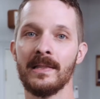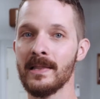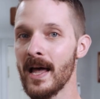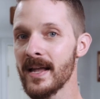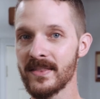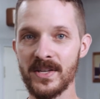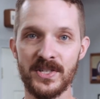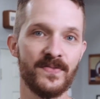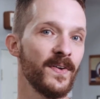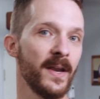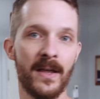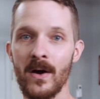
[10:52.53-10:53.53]
like this
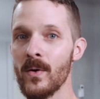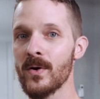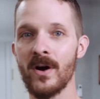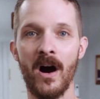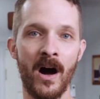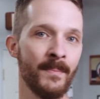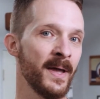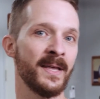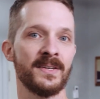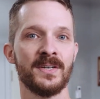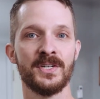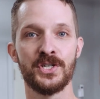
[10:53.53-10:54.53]
video,
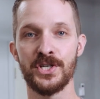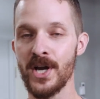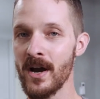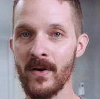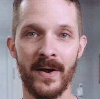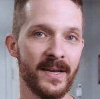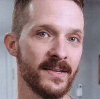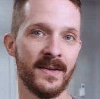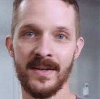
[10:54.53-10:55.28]
comment, share it,